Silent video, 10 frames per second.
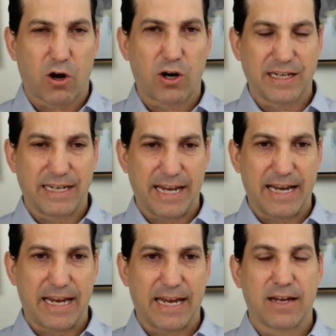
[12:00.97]
hard to
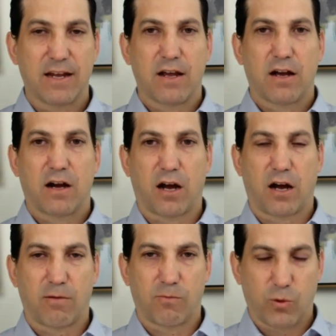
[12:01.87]
get it.
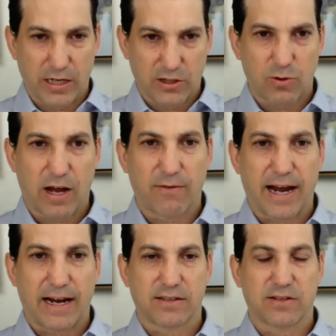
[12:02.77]
We do have
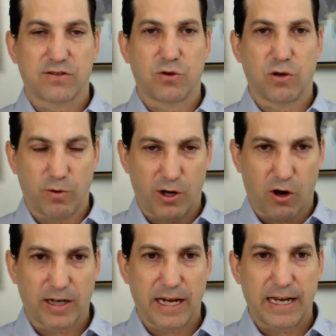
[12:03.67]
access to it. We
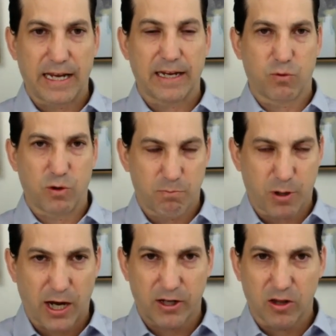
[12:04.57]
are getting it. We
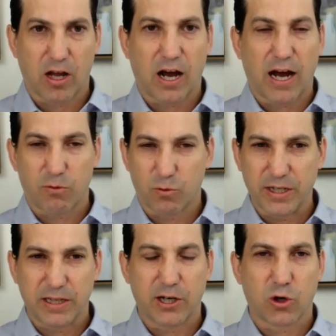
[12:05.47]
bought a lot
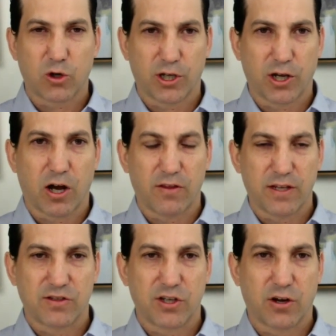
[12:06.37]
really early on
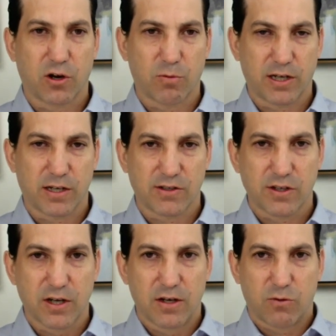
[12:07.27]
this year because
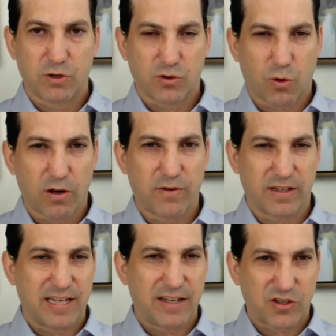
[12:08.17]
we sort of
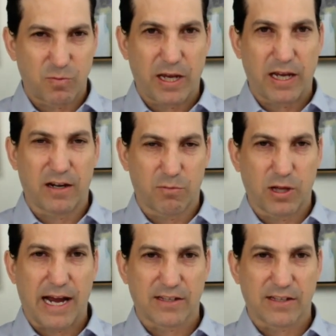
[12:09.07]
anticipated a
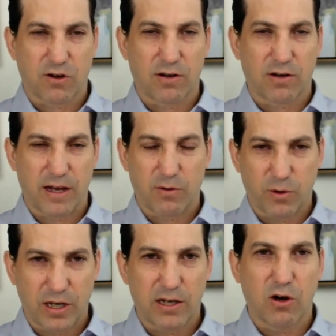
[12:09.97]
black swan event.
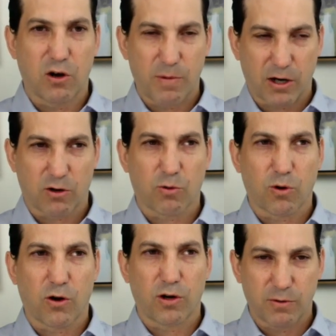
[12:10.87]
We didn't know about
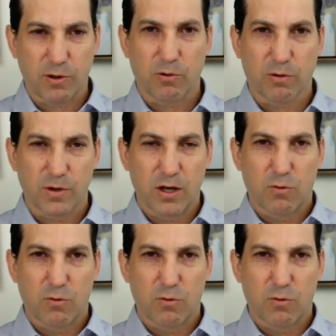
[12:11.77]
Corona, but we were